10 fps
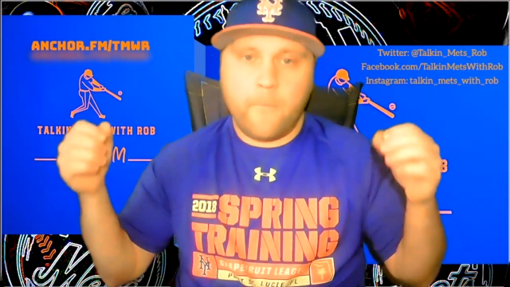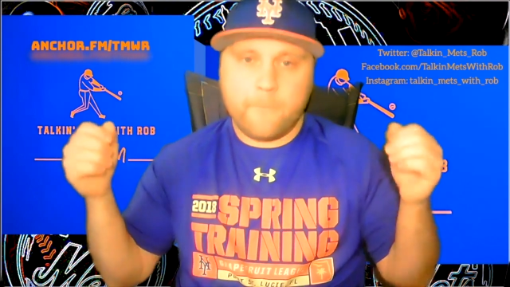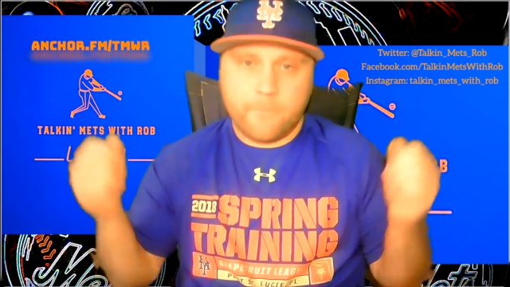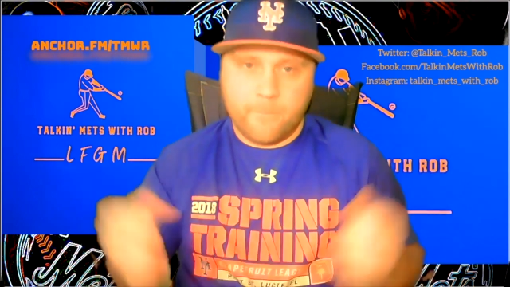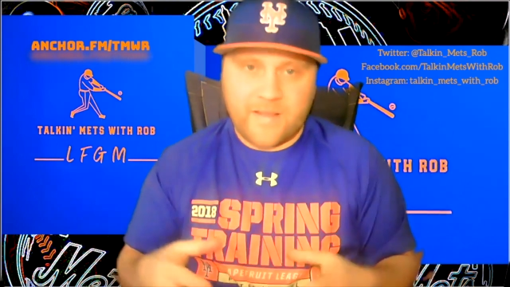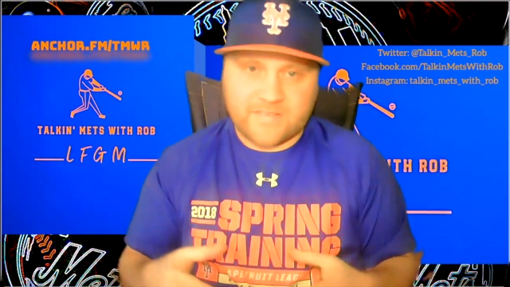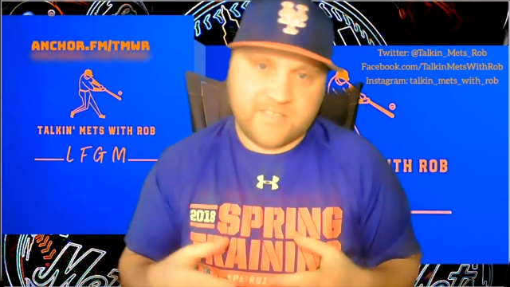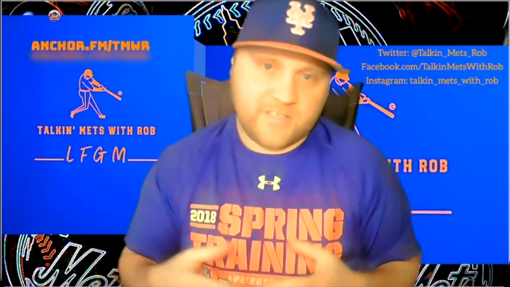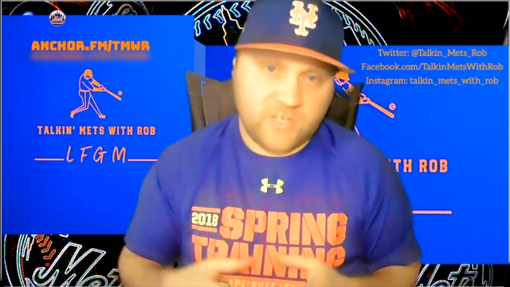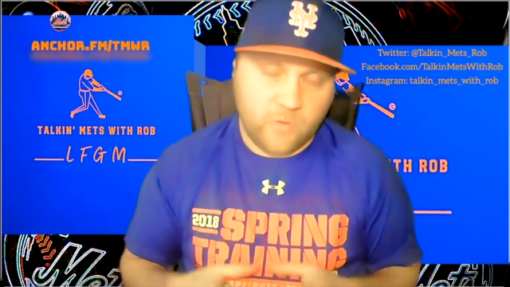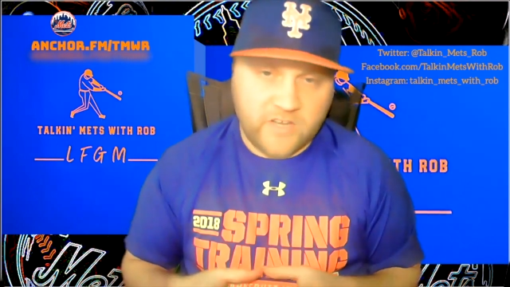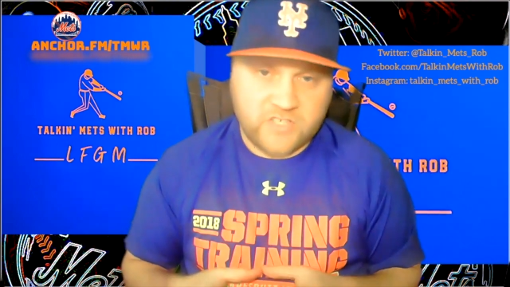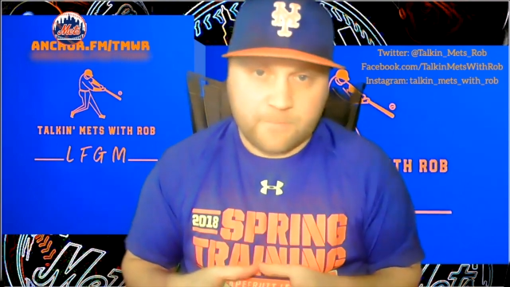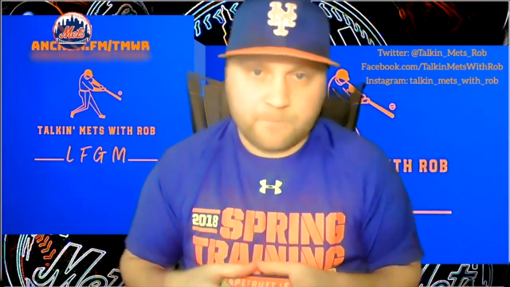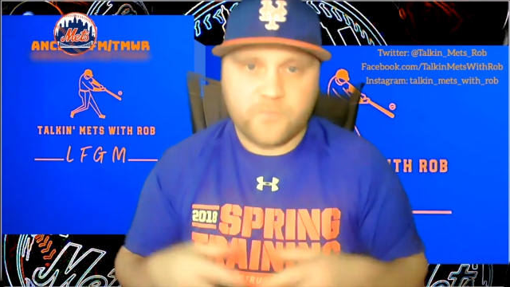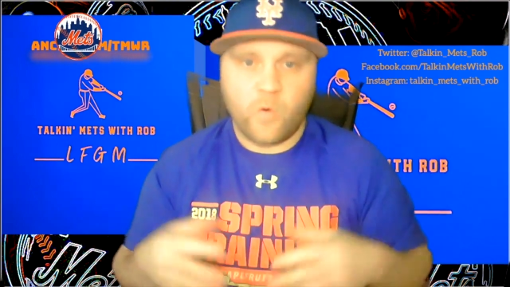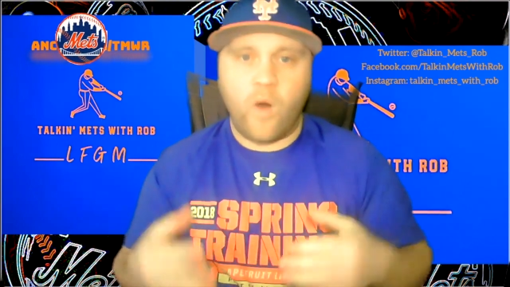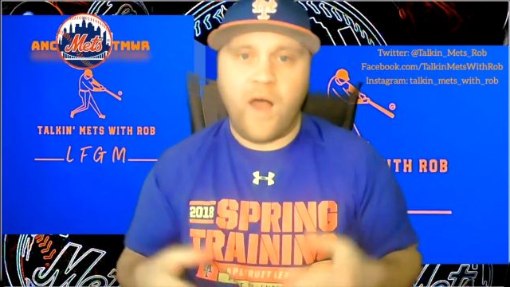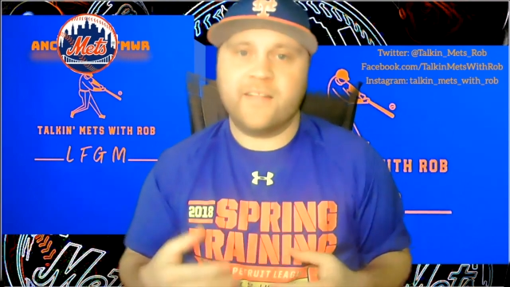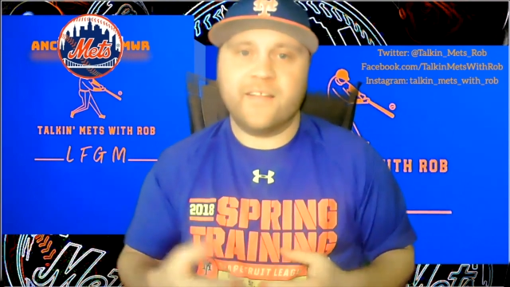Mets situation.
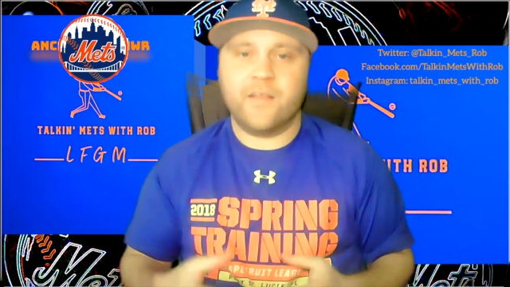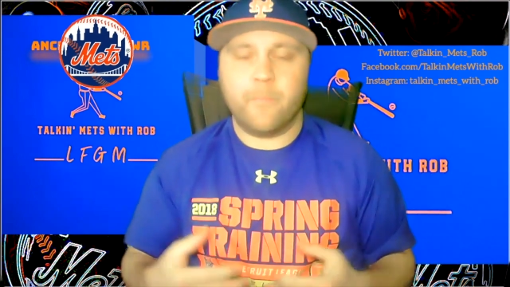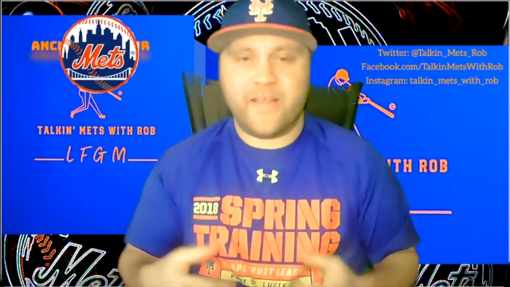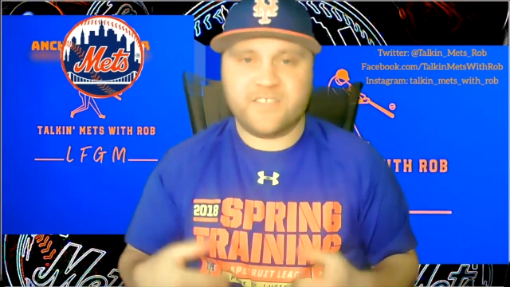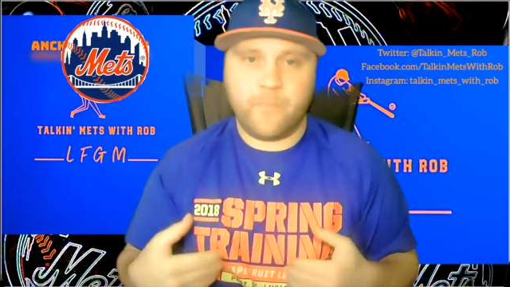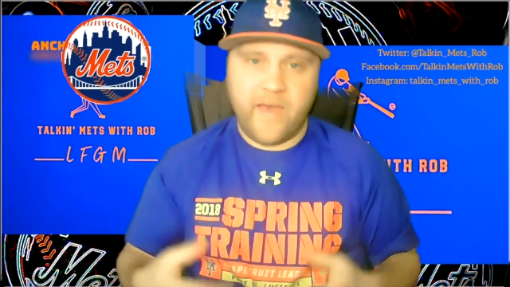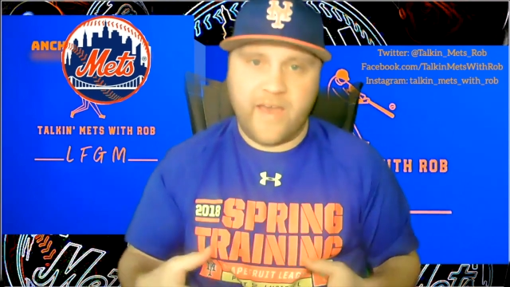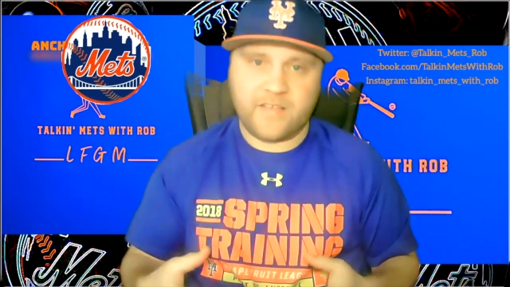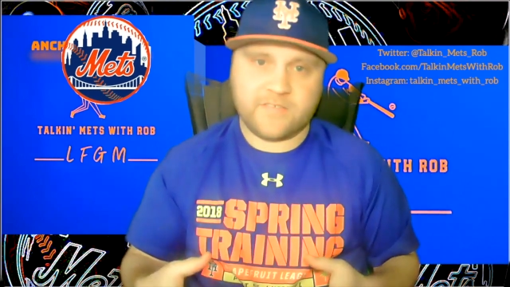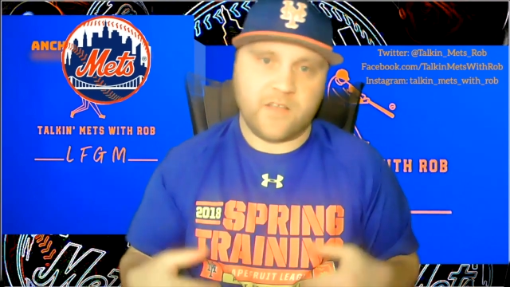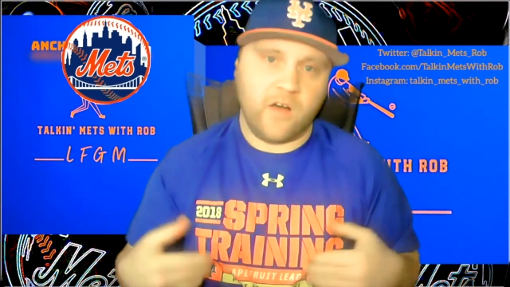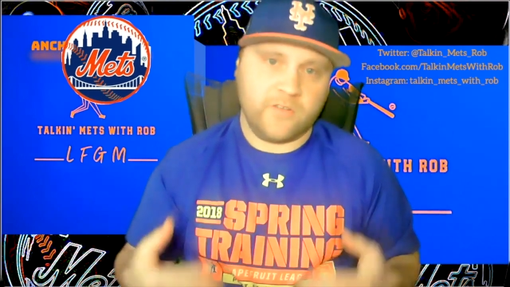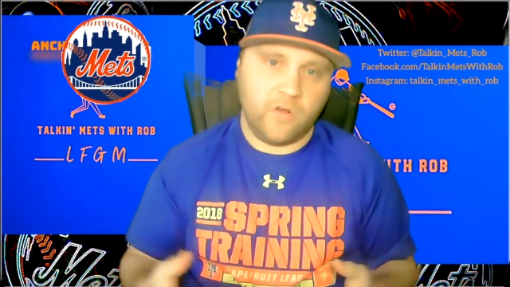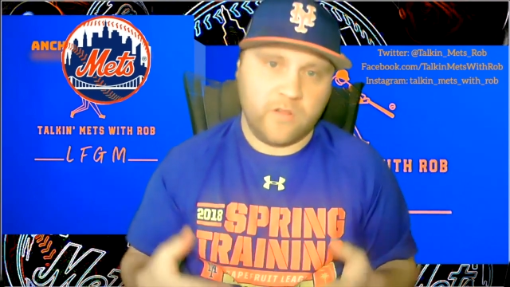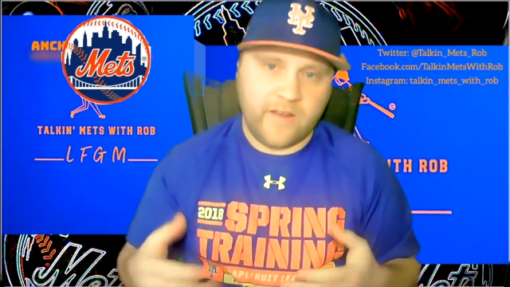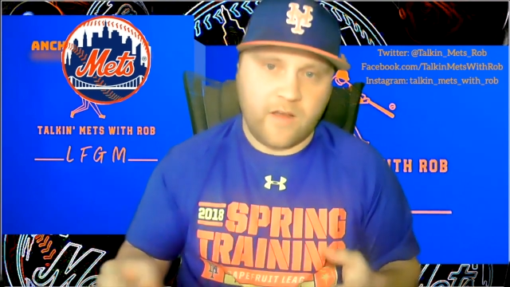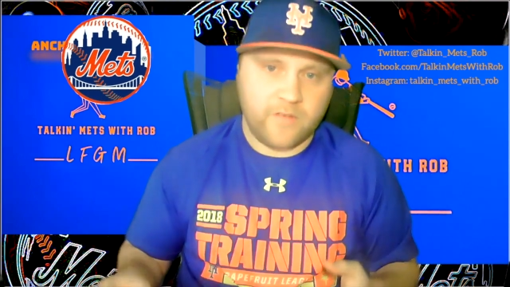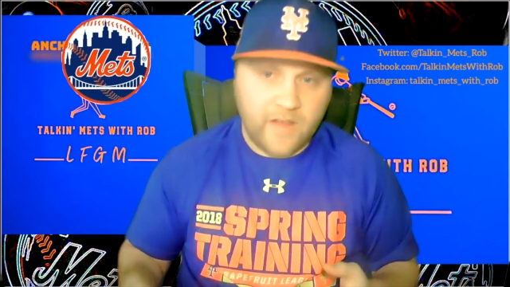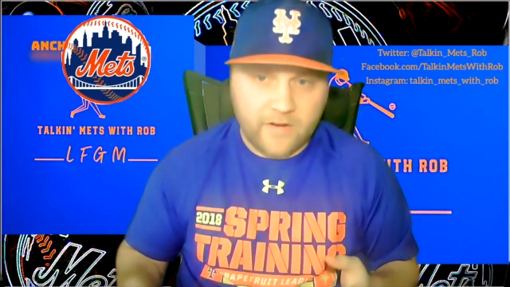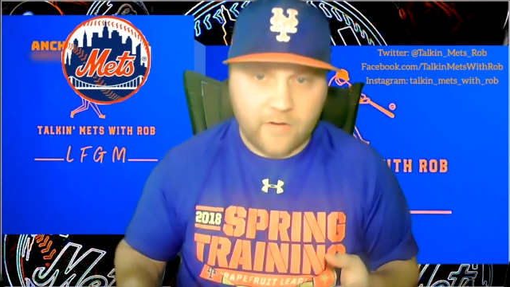Why did the Mets pass on Nolan
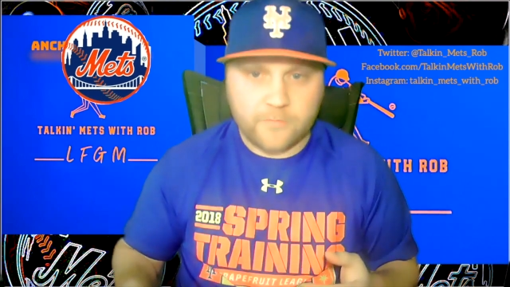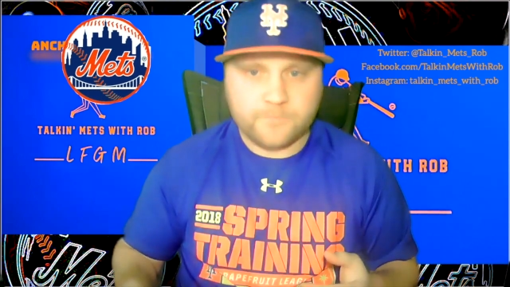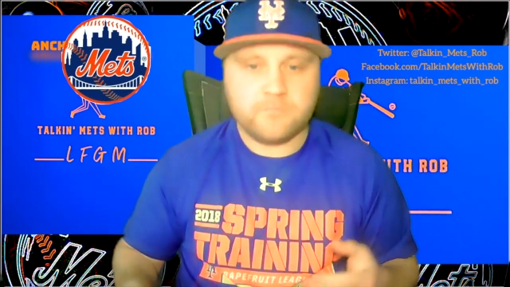Arenado?